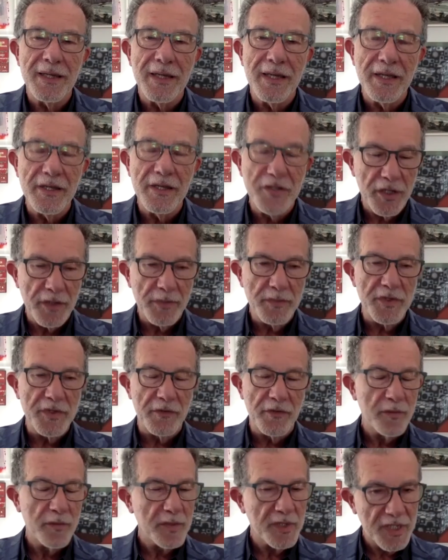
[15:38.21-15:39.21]
In terms
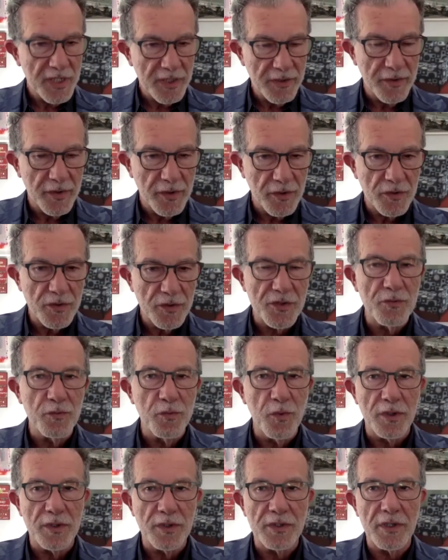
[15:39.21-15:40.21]
of the materials,
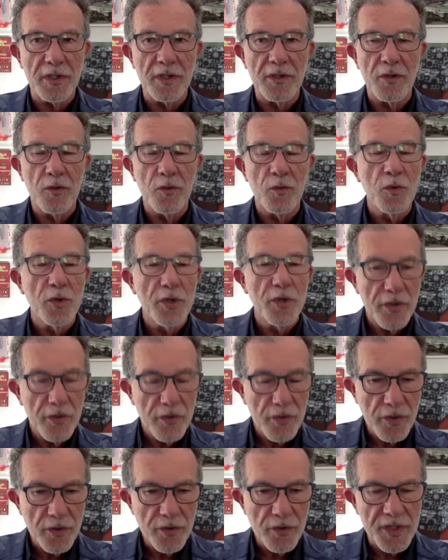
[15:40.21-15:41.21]
what were you
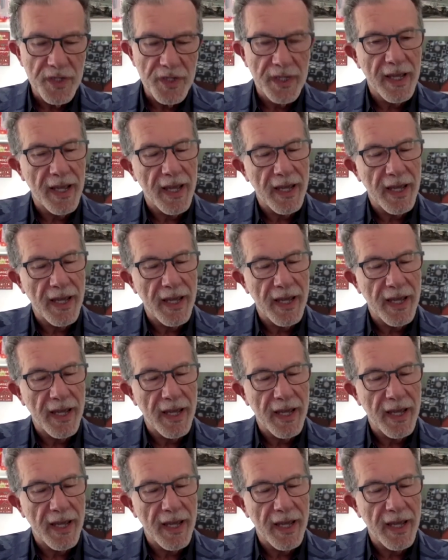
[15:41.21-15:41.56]
using?